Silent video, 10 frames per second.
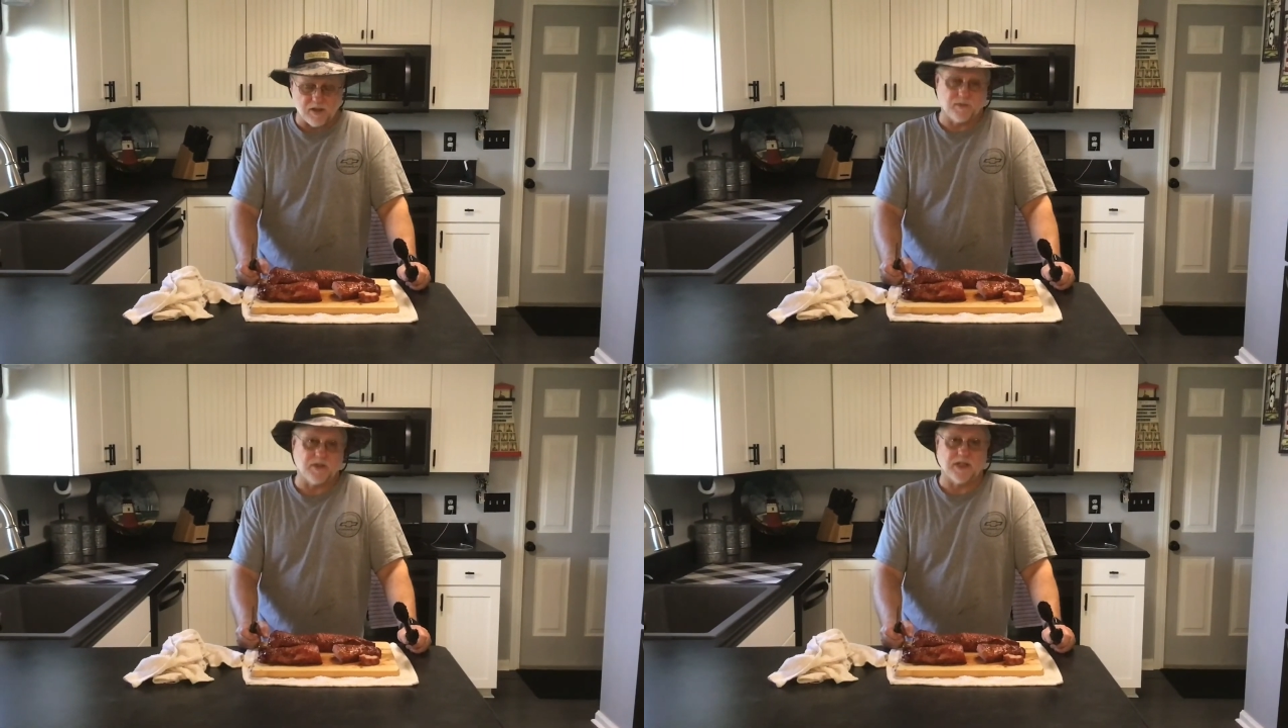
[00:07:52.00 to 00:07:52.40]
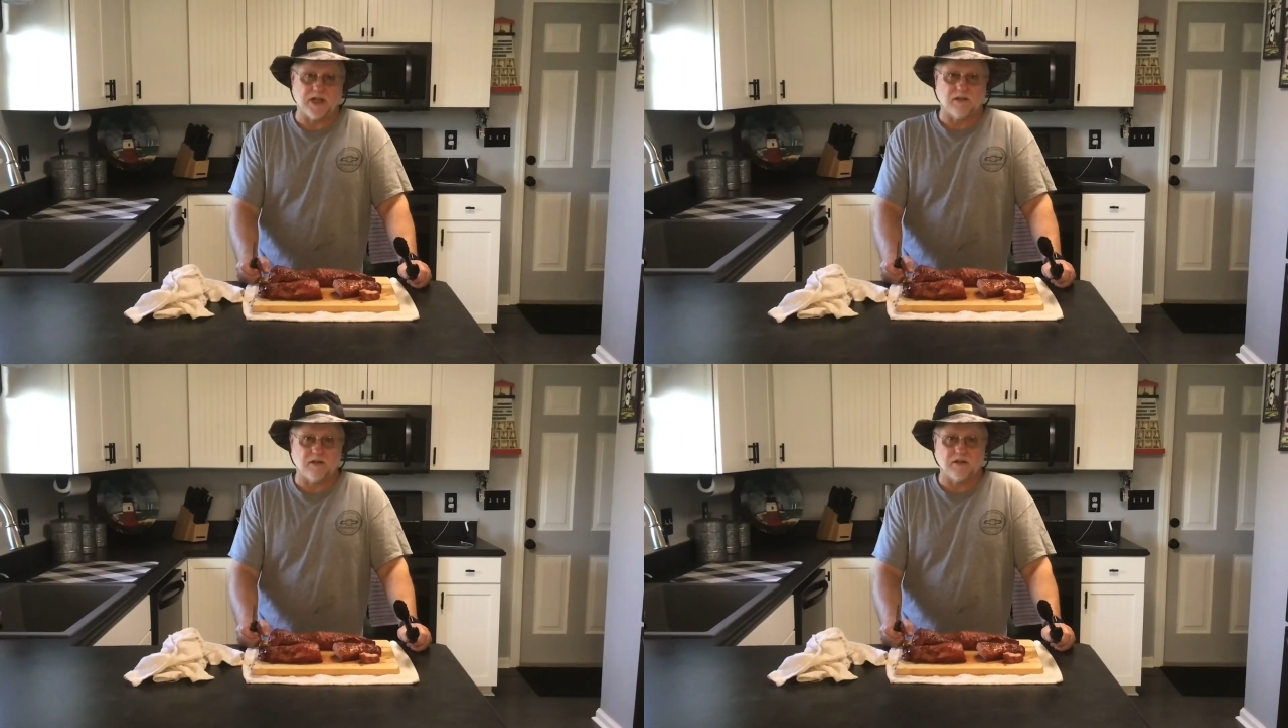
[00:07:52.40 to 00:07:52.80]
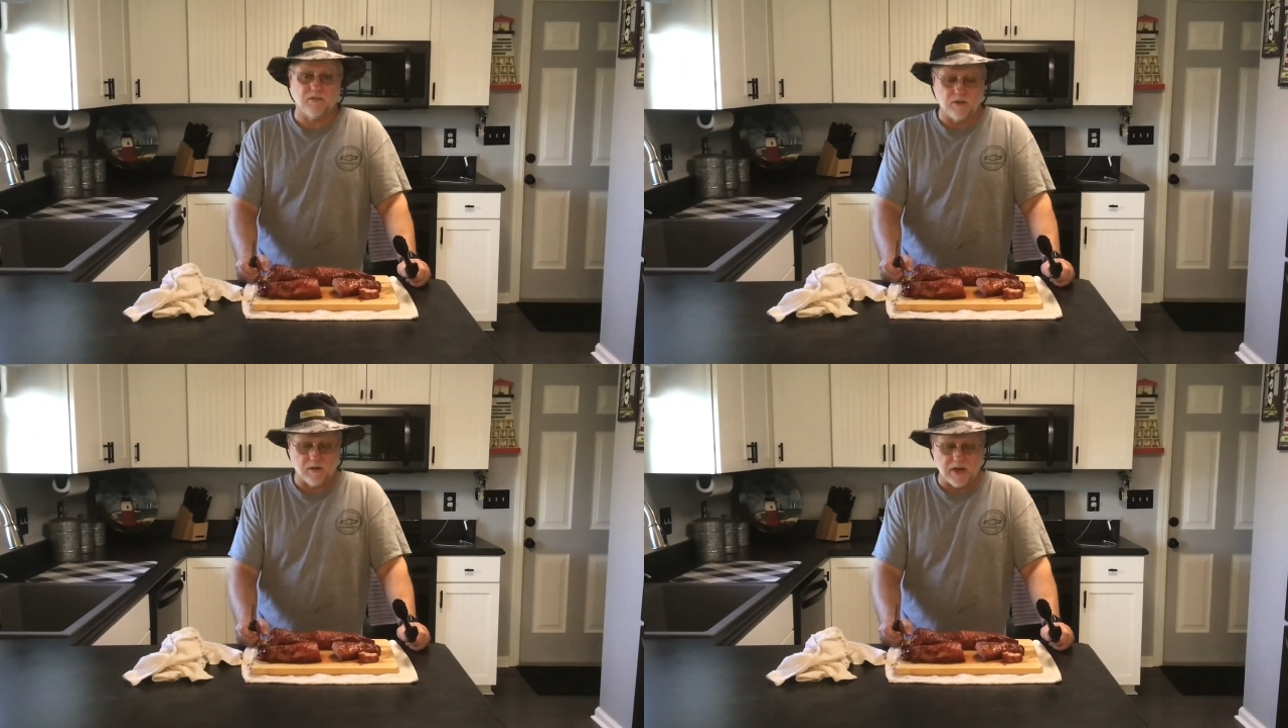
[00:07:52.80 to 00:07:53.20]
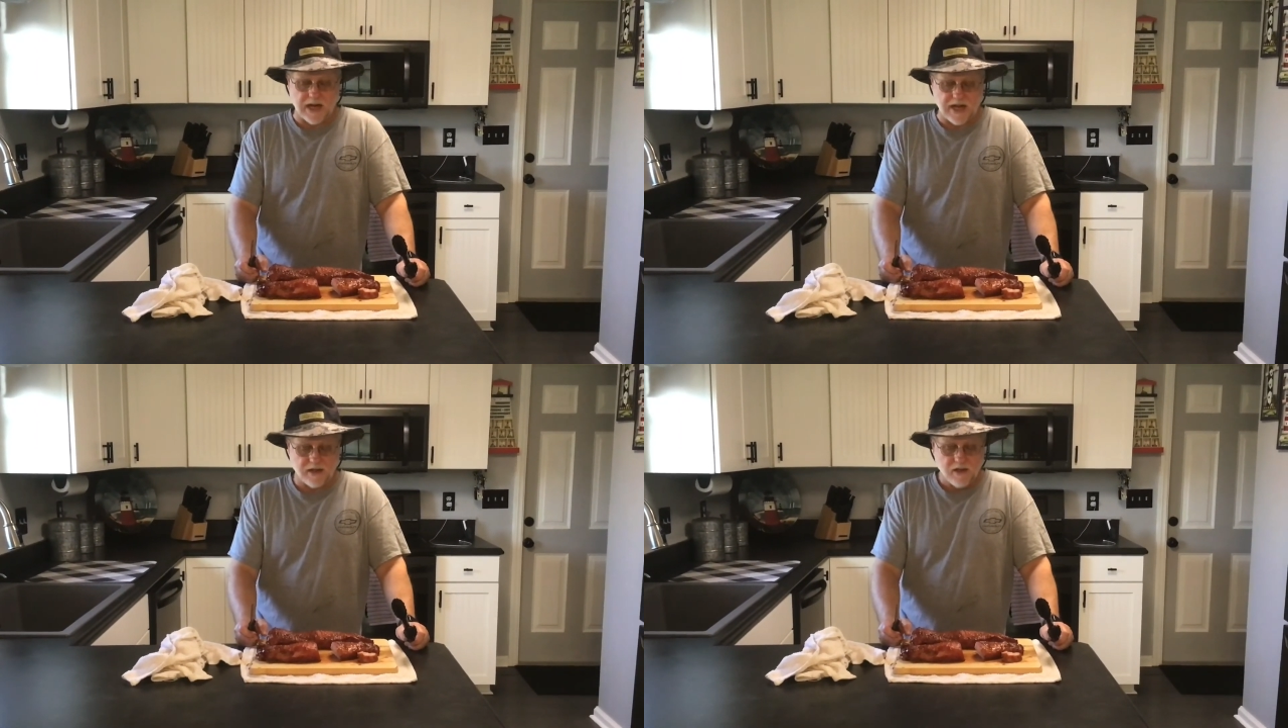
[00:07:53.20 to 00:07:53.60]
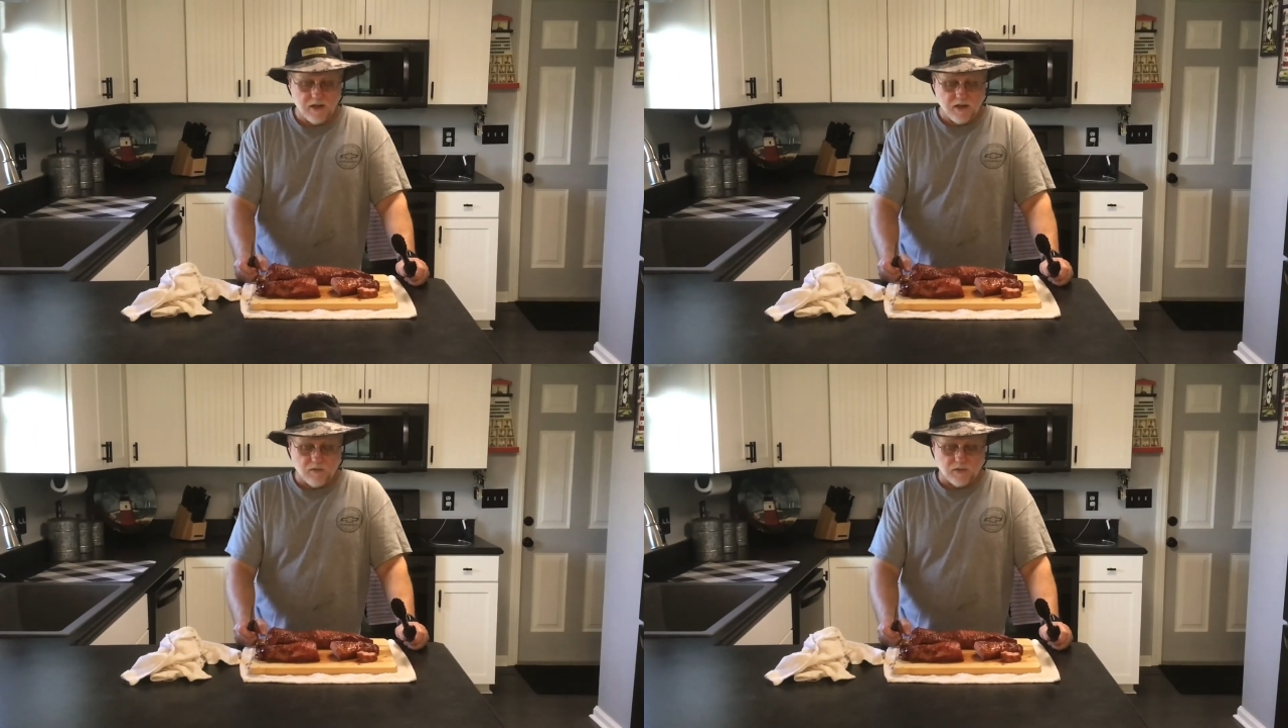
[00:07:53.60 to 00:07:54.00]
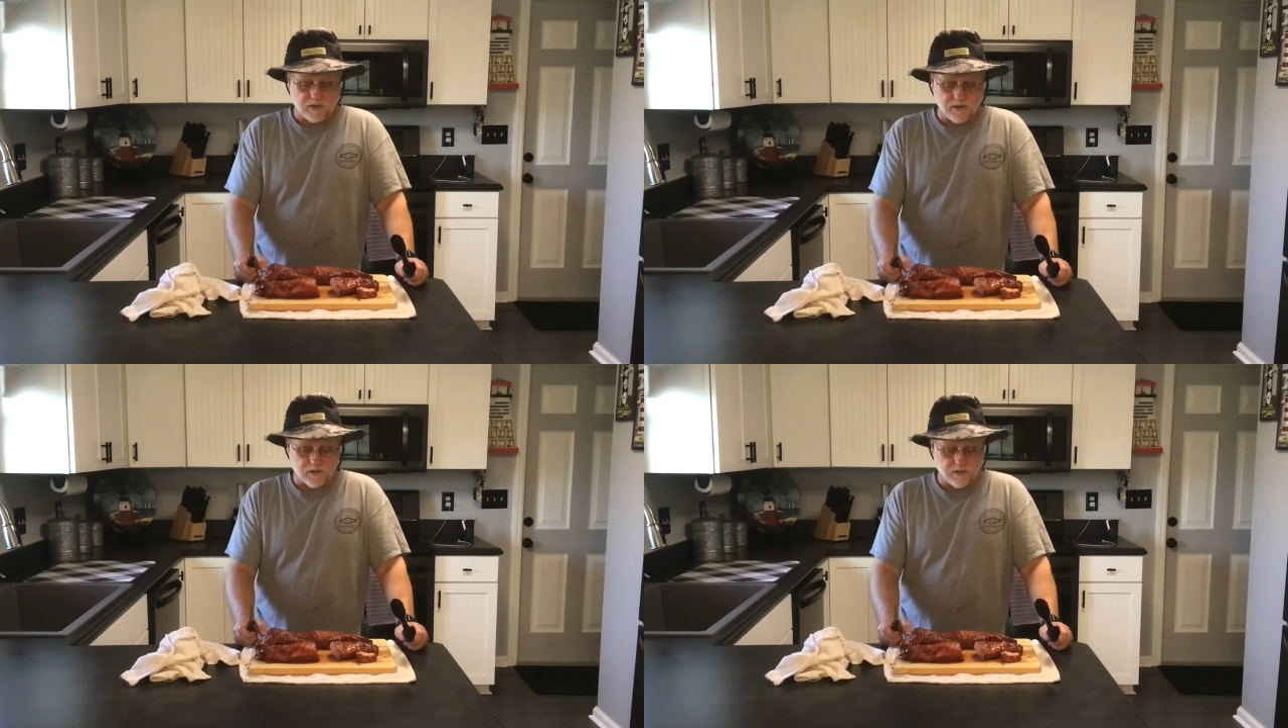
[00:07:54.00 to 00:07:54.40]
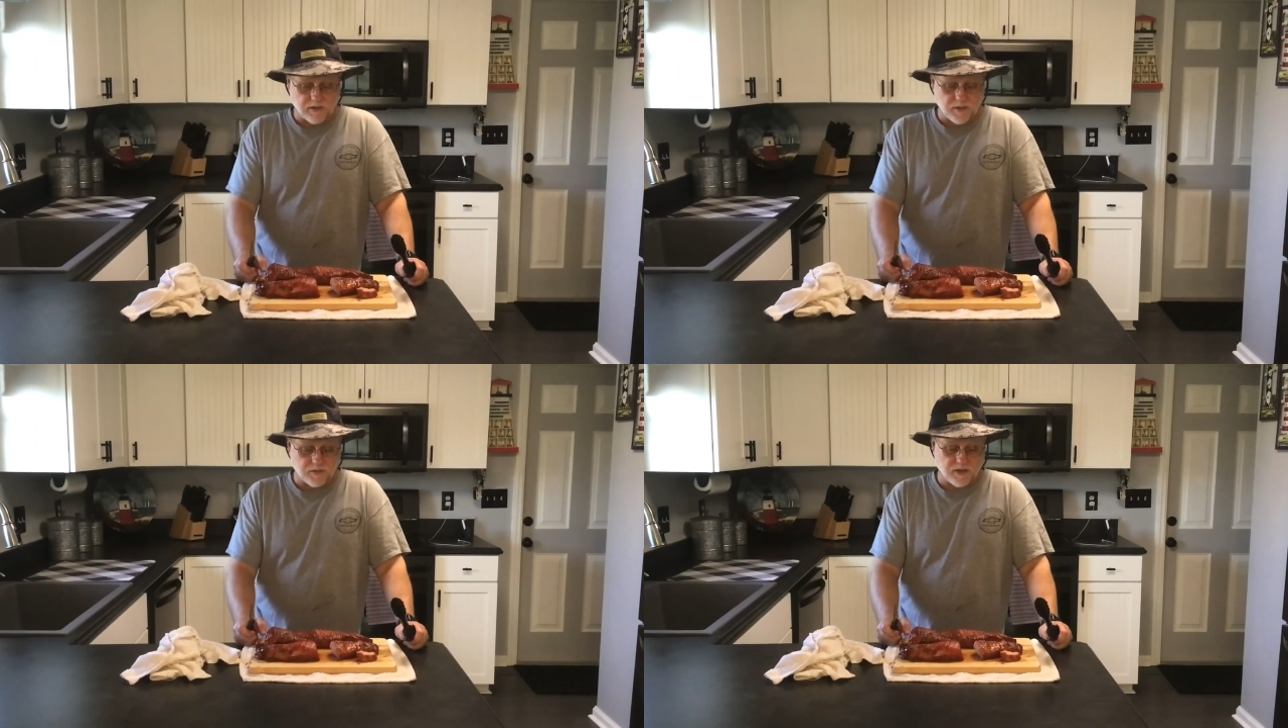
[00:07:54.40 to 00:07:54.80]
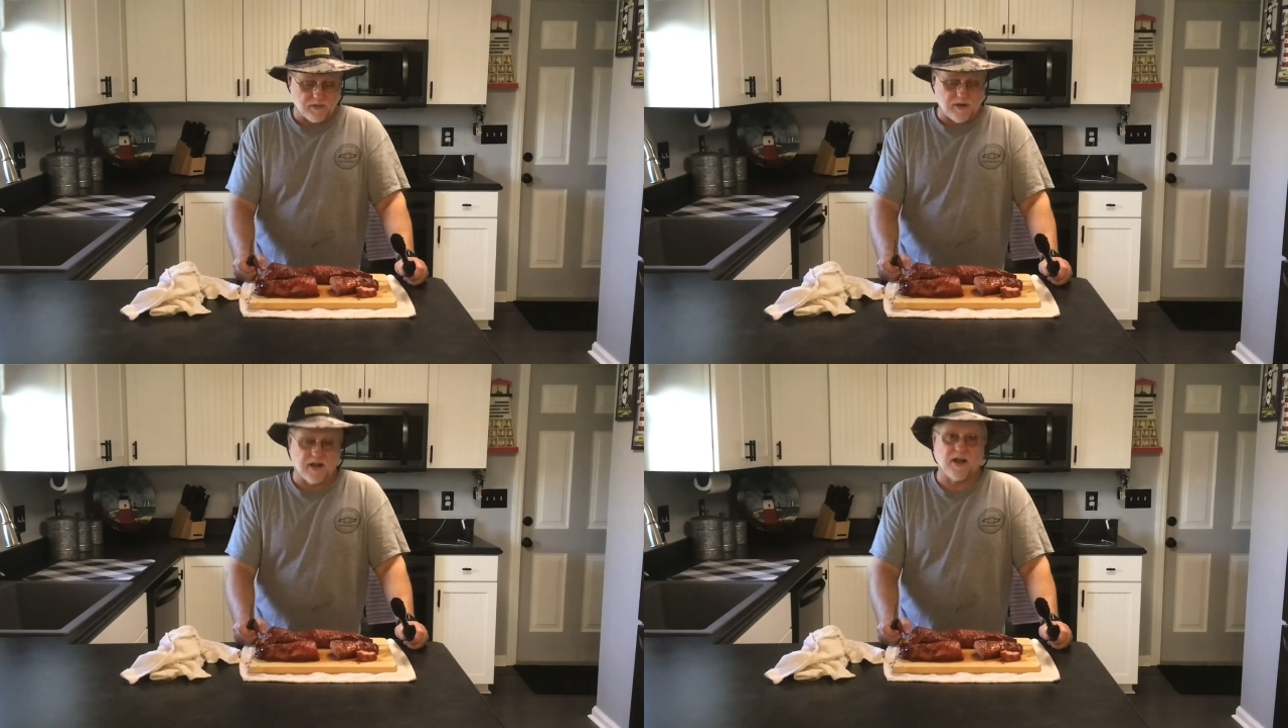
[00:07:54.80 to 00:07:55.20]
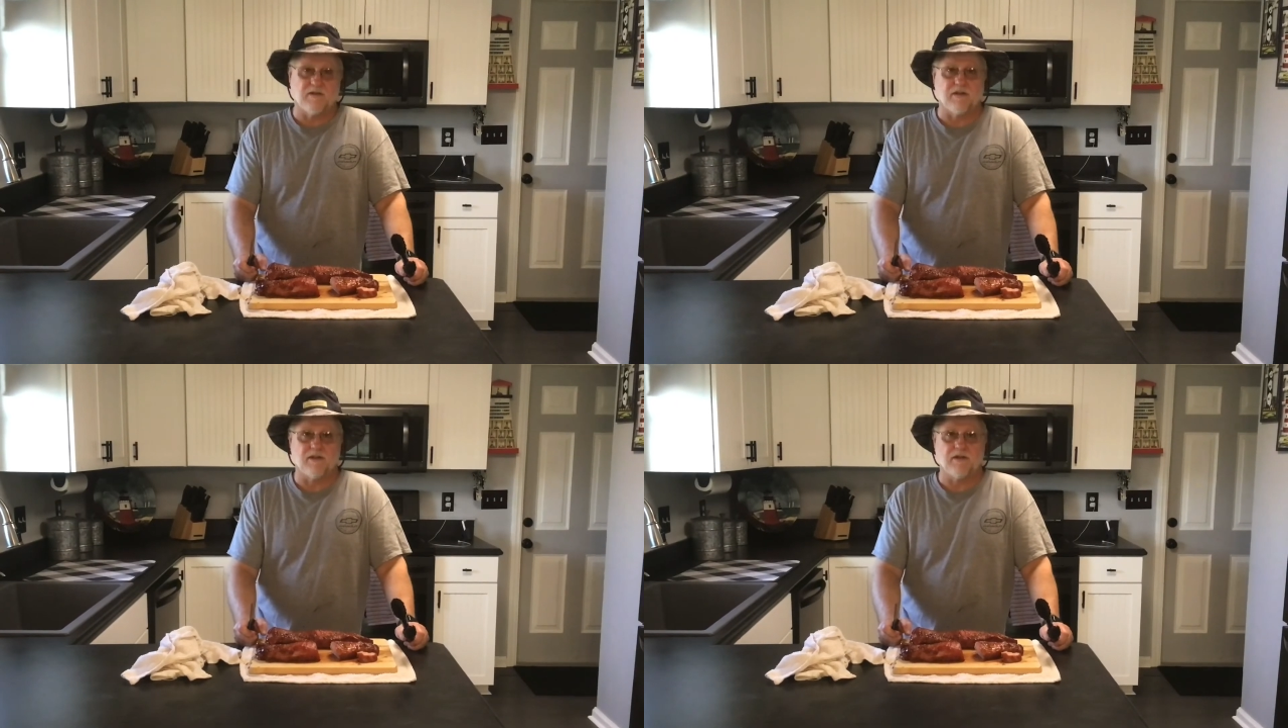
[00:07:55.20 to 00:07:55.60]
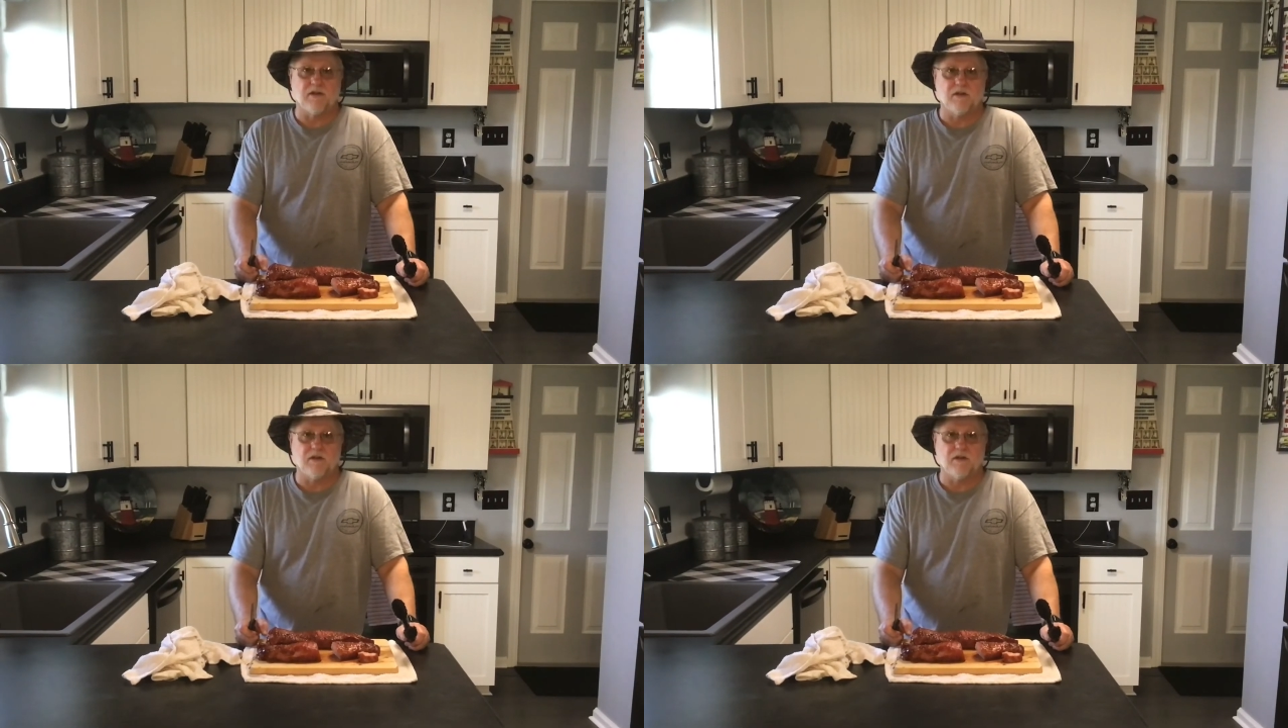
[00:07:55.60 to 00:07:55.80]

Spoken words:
we checked on it, see where we're at. Once the internal temperature hit around 130,